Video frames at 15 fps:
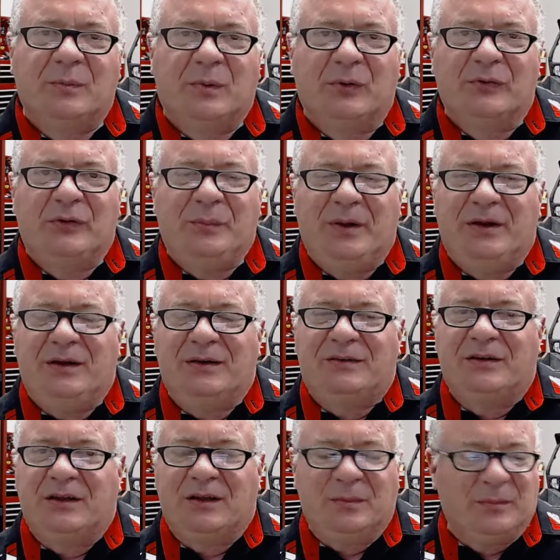the multimedia
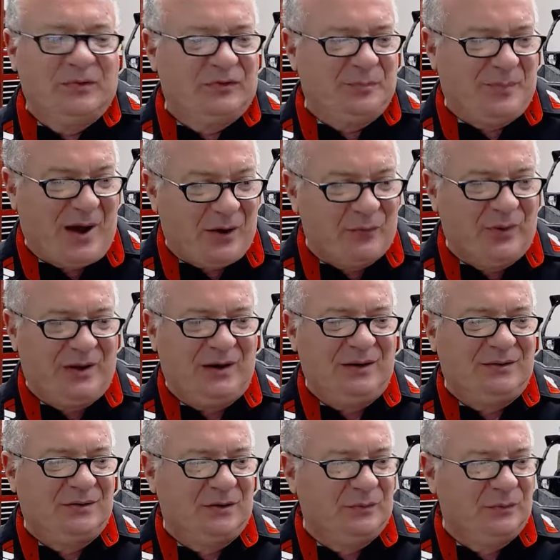team is about ready
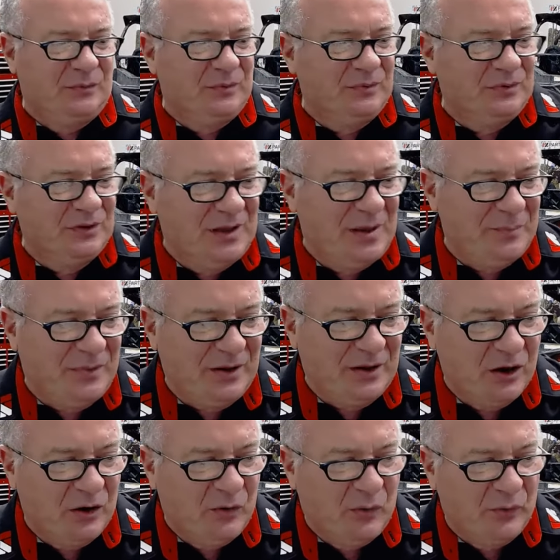to let me
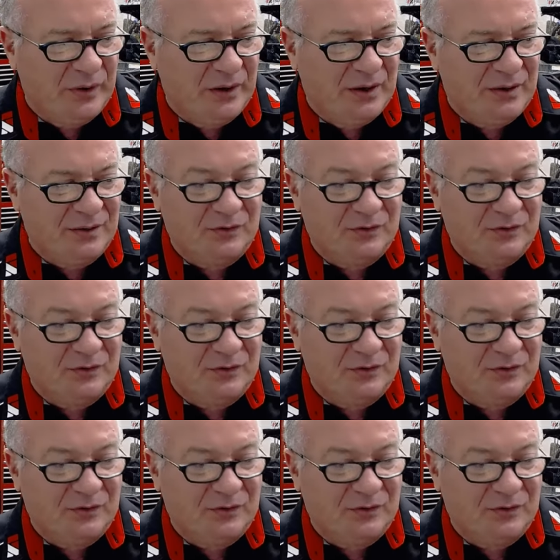go on it,